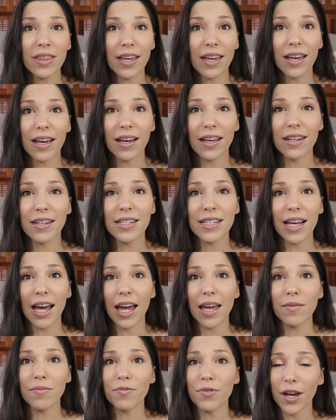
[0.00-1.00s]
and
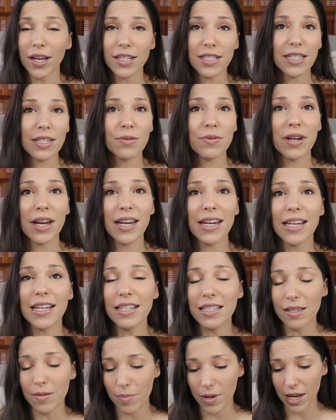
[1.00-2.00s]
I'm feisty when I
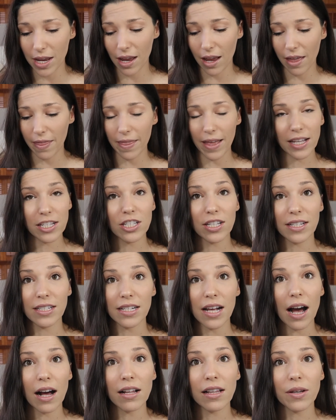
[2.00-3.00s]
need to be, and that's
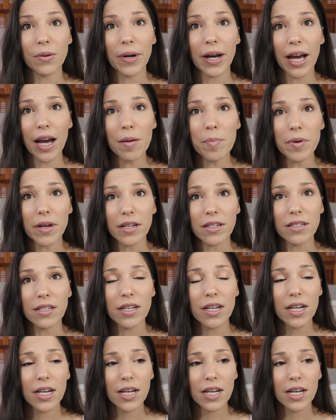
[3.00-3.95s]
exactly what happened.